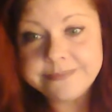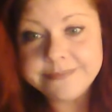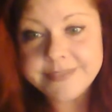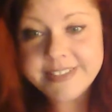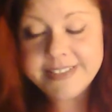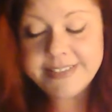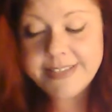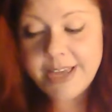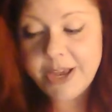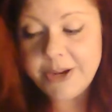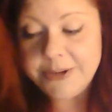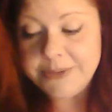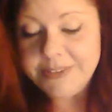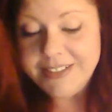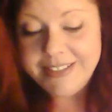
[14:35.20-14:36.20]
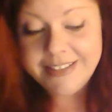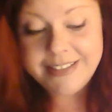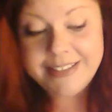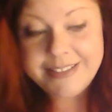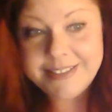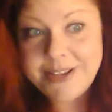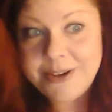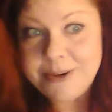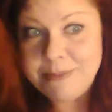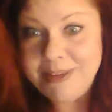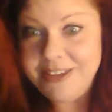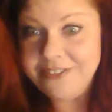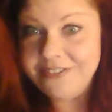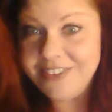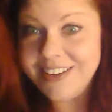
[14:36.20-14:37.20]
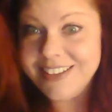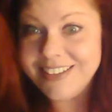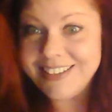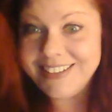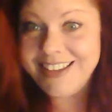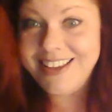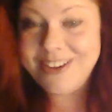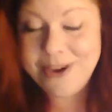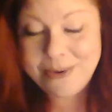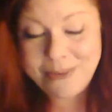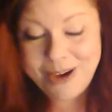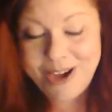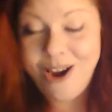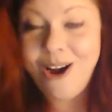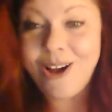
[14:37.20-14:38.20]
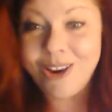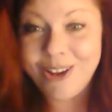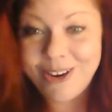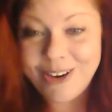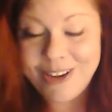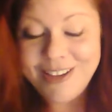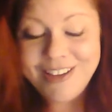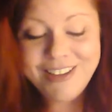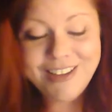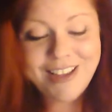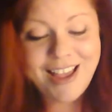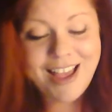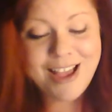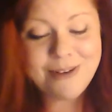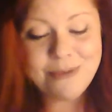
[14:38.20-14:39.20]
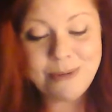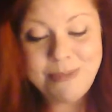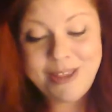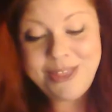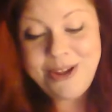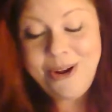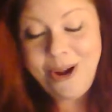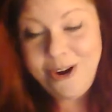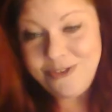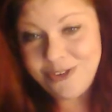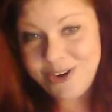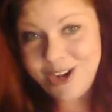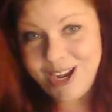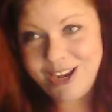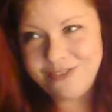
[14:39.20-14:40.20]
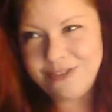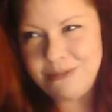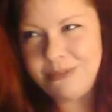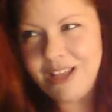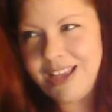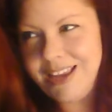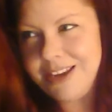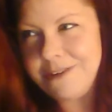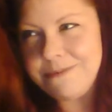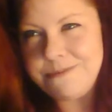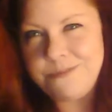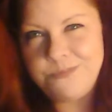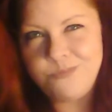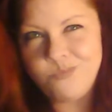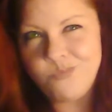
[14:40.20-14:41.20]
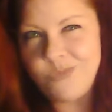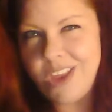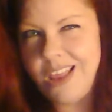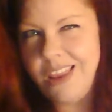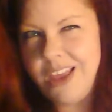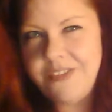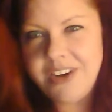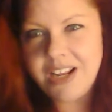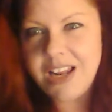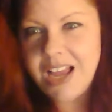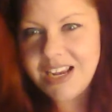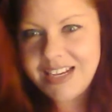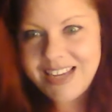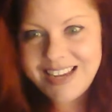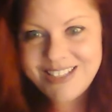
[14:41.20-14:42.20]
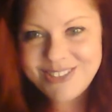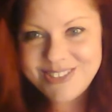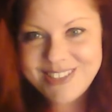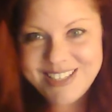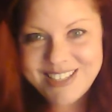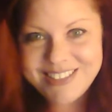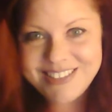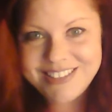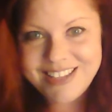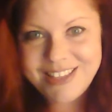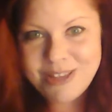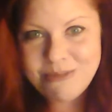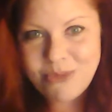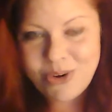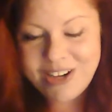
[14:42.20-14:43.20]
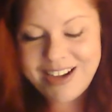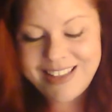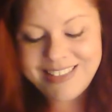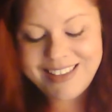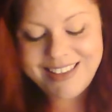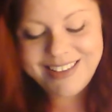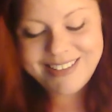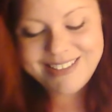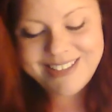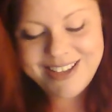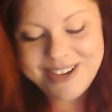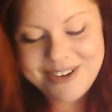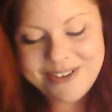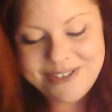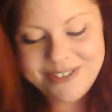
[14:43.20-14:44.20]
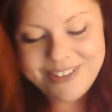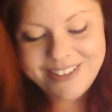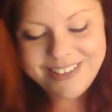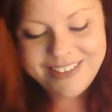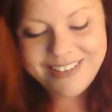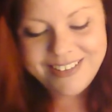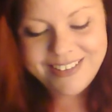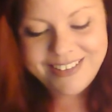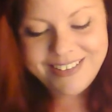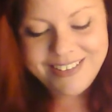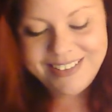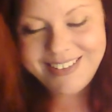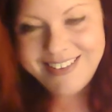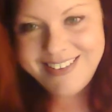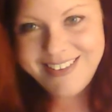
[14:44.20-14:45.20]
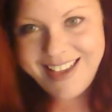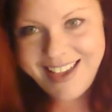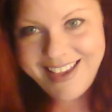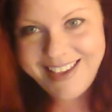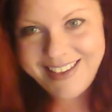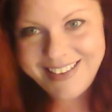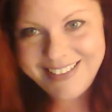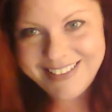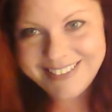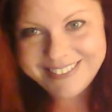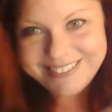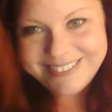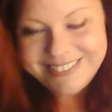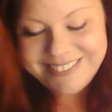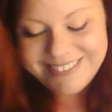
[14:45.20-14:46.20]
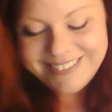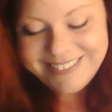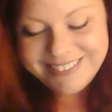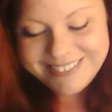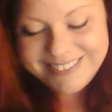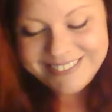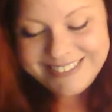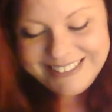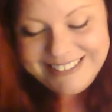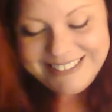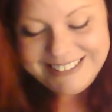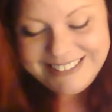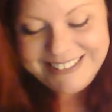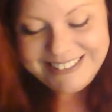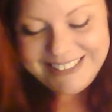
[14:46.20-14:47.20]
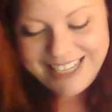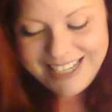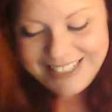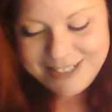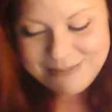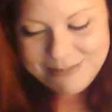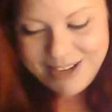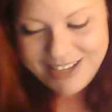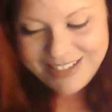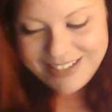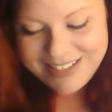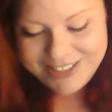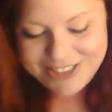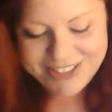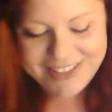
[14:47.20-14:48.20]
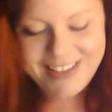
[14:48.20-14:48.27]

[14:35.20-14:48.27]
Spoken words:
So this ought to be fun. We all are. We'll be there overnight from like 11 o'clock at night till 6 in the morning, I think. So yay. Excited much.